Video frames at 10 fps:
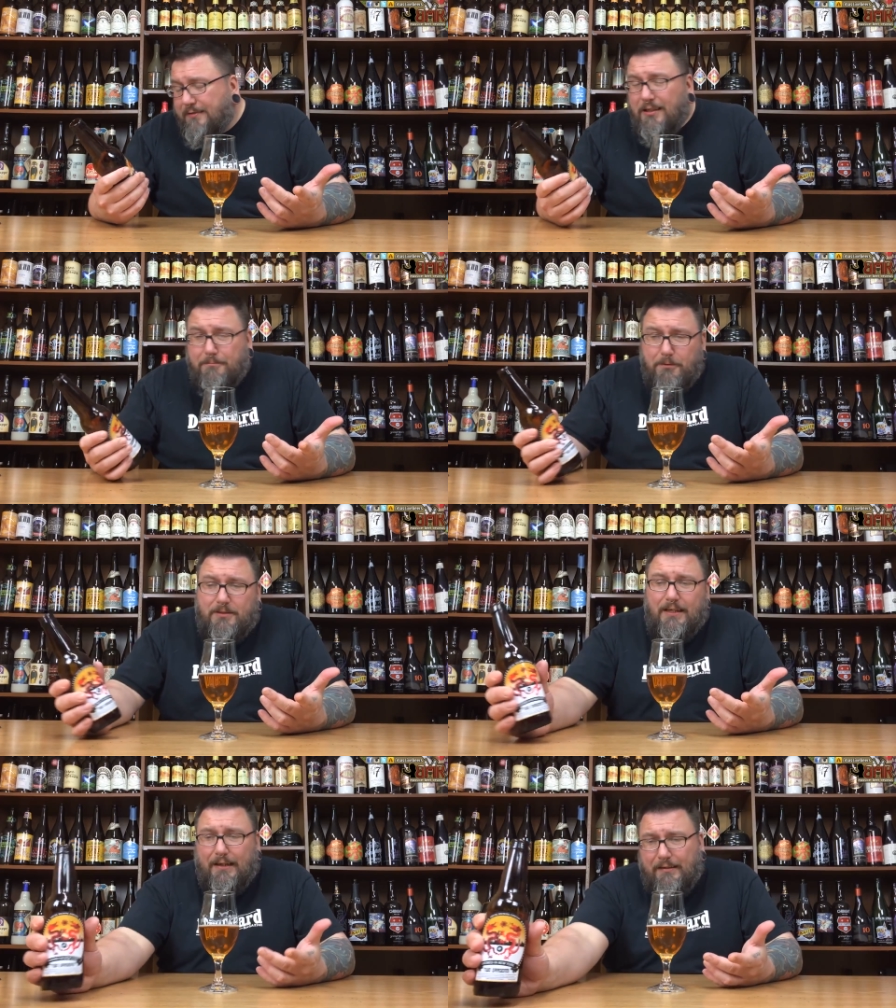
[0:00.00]

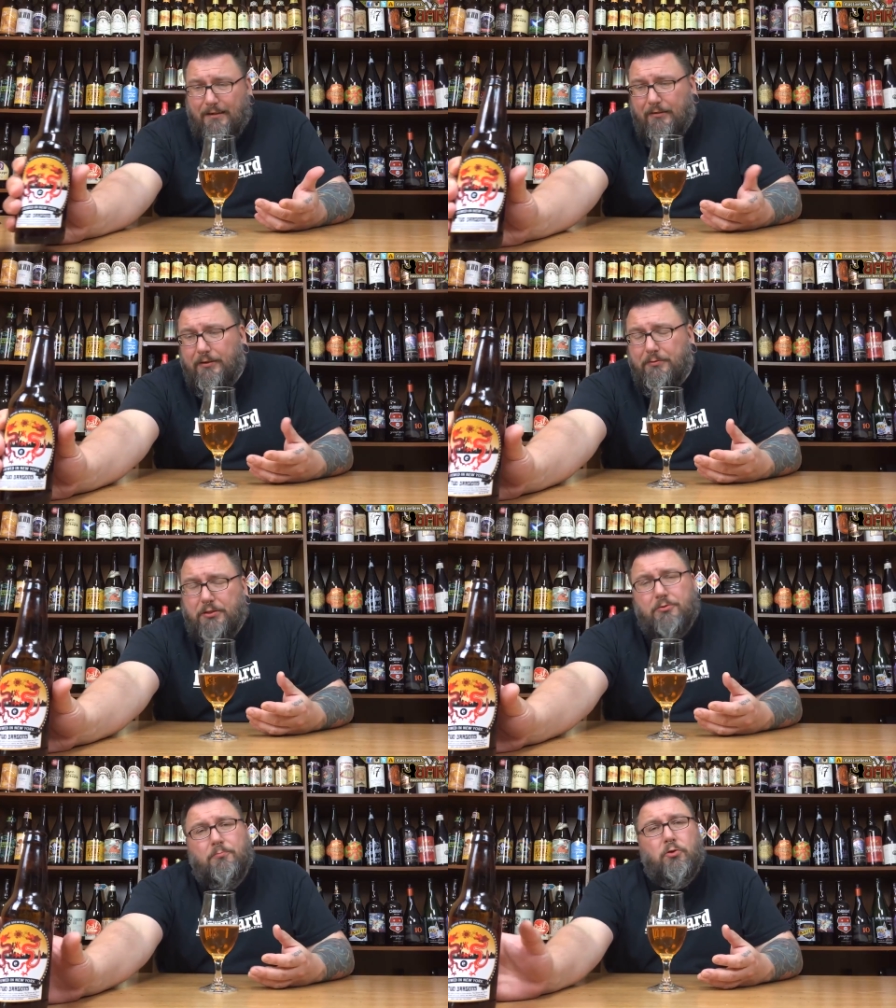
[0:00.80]
6%, you know, you wish
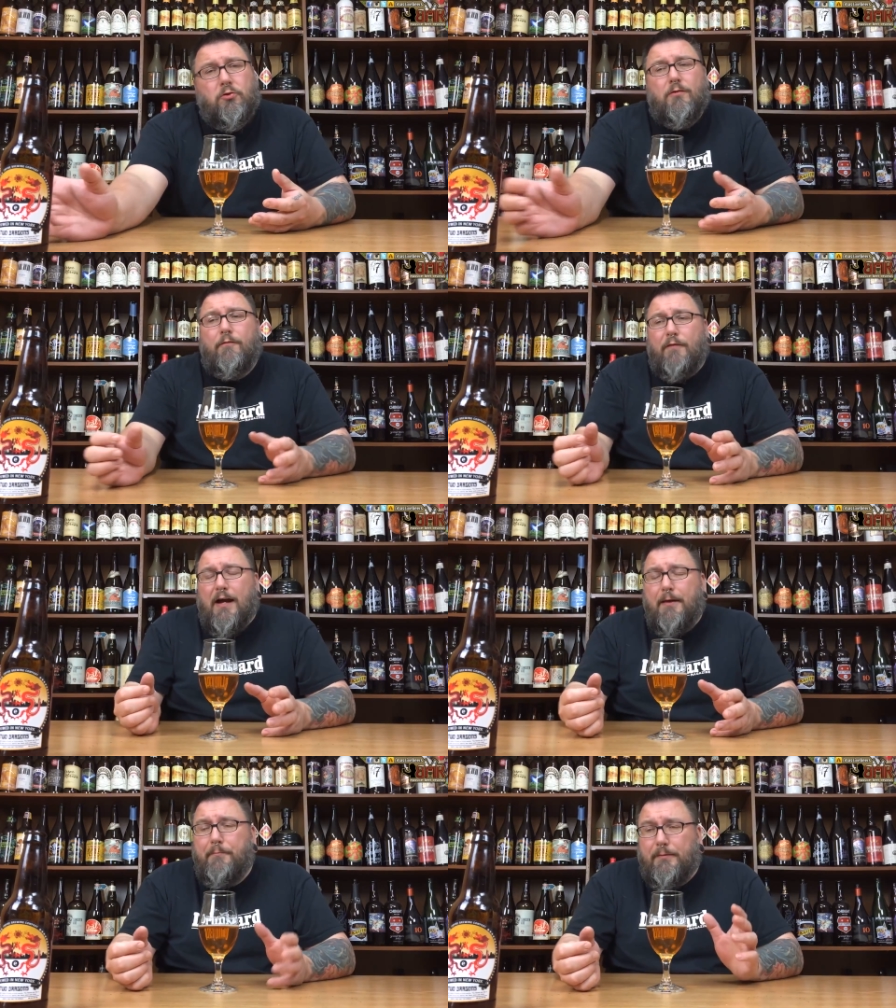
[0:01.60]
it was more towards
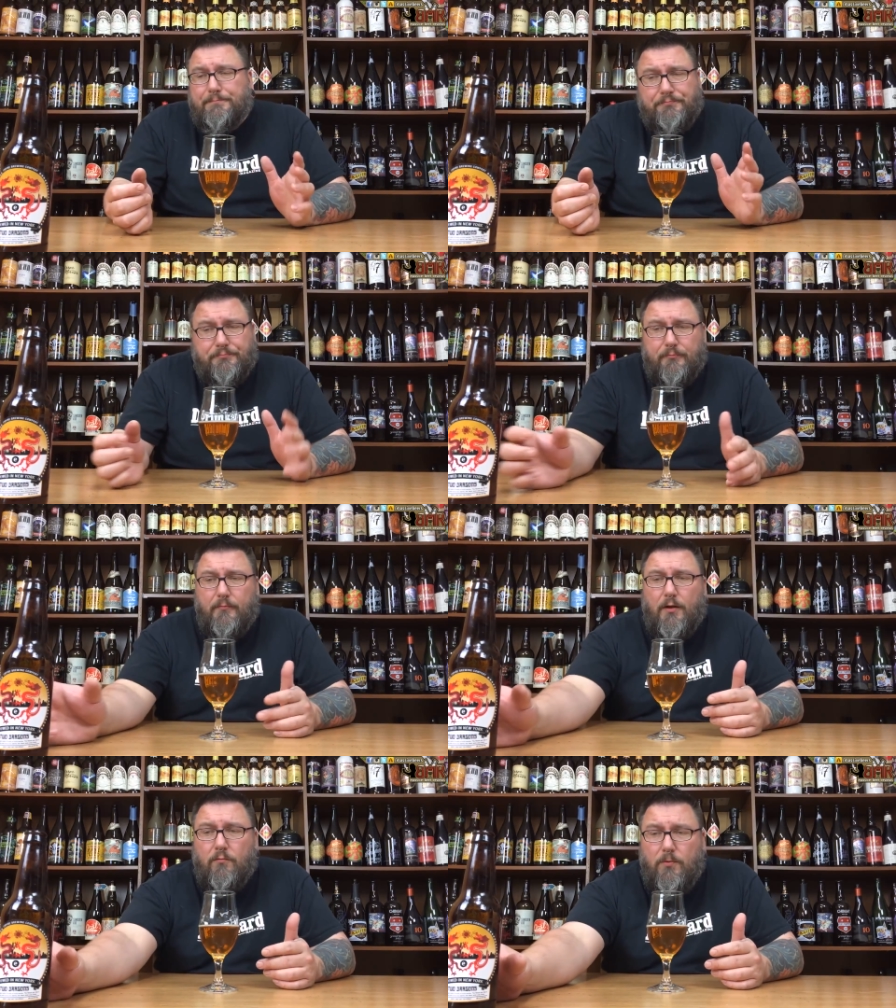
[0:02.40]
5 but
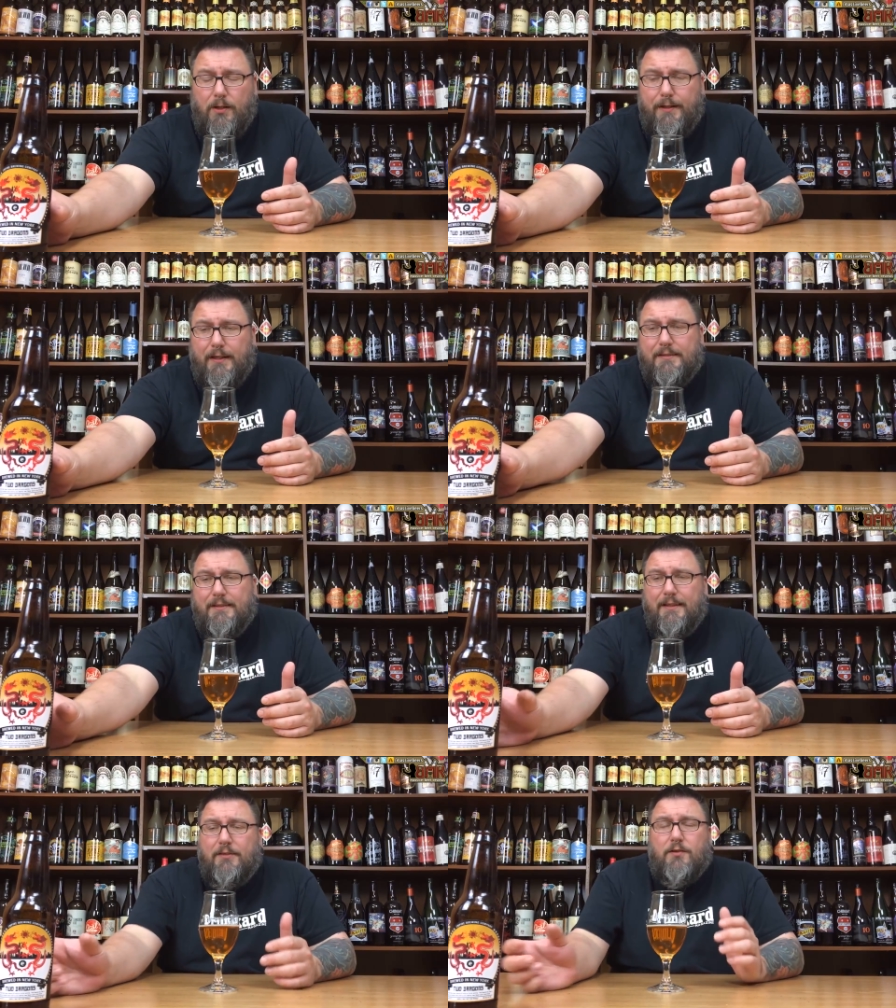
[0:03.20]
really nice,
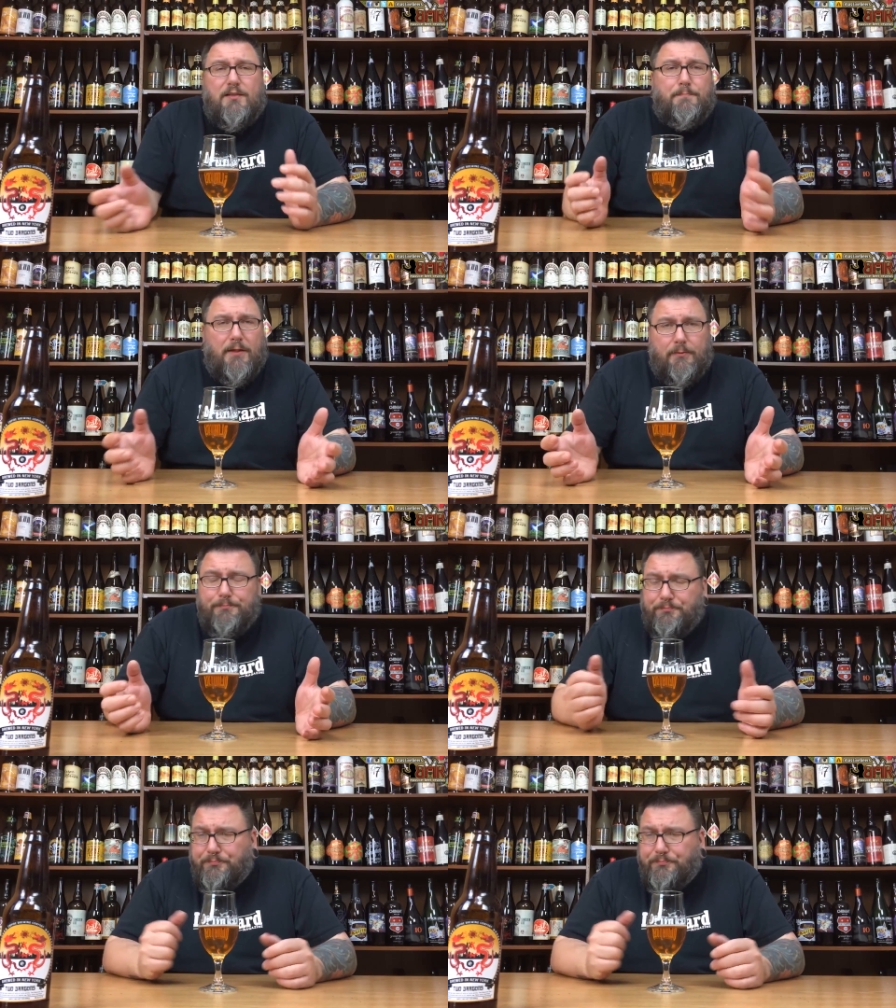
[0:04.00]
clean, crisp beer.